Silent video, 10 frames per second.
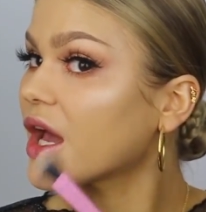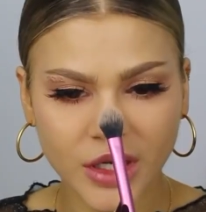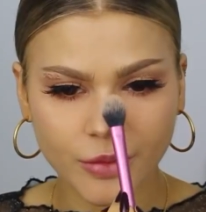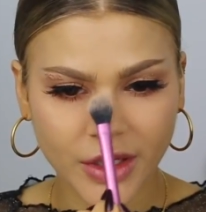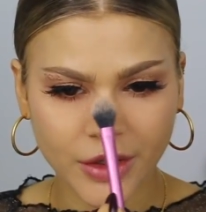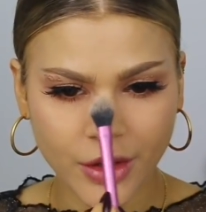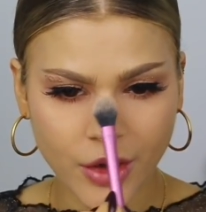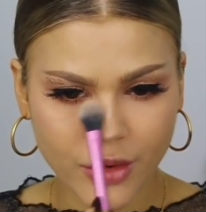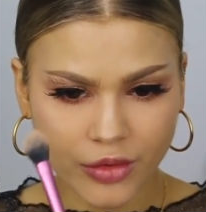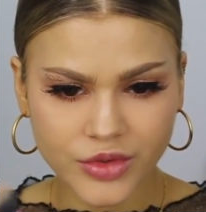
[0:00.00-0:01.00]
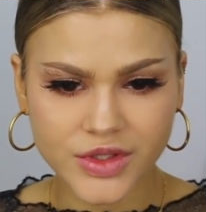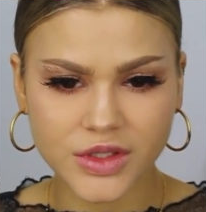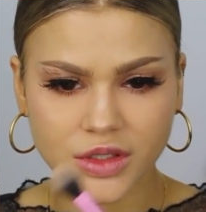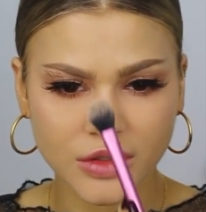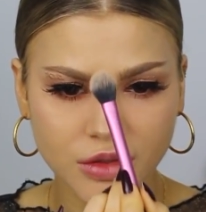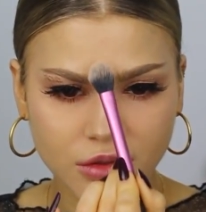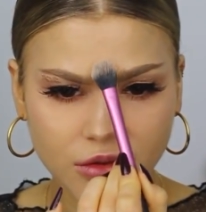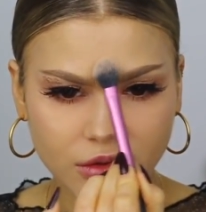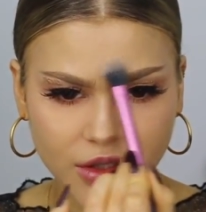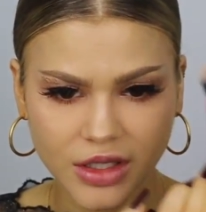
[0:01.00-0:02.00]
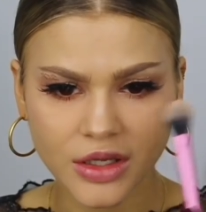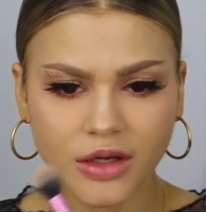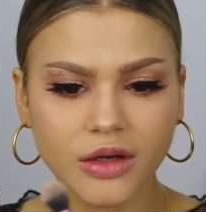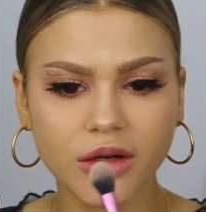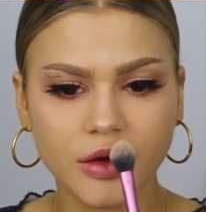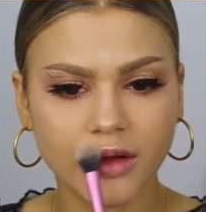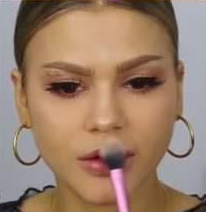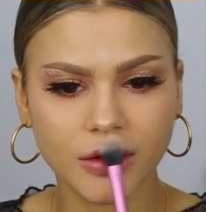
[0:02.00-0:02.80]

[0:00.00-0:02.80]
bit on my nose, here,